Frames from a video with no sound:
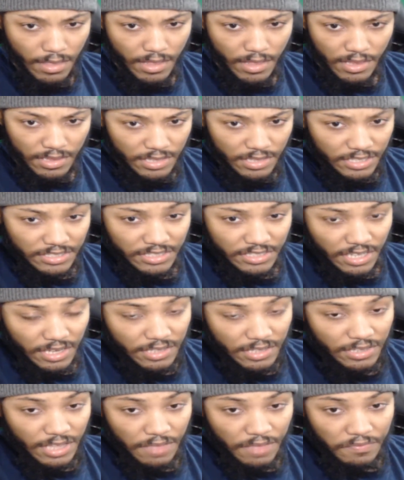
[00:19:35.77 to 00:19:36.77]
Let's
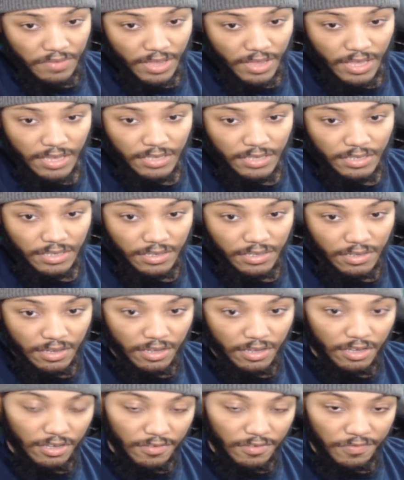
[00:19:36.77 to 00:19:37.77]
say Devin Haney
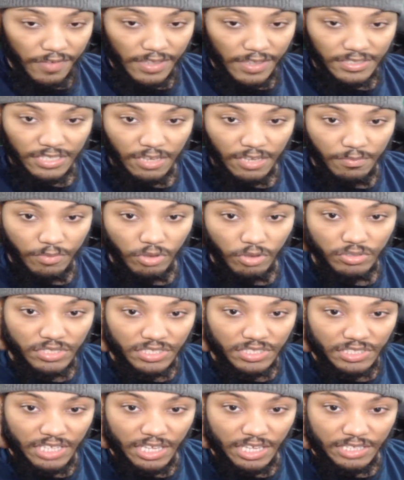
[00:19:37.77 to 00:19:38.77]
fights
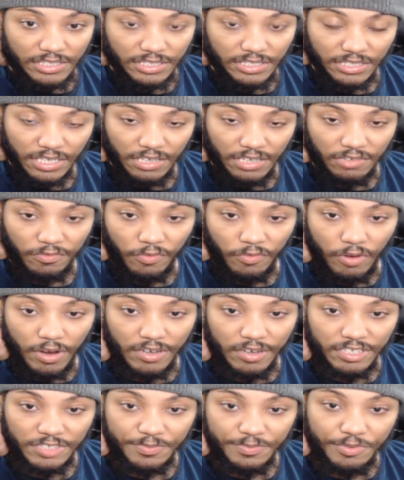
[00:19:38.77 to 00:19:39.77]
Cambosis next and is for
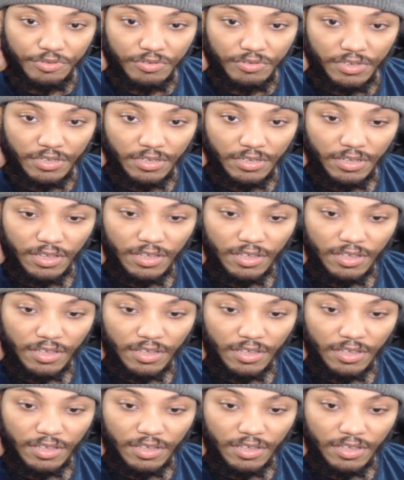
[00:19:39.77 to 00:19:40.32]
undisputed.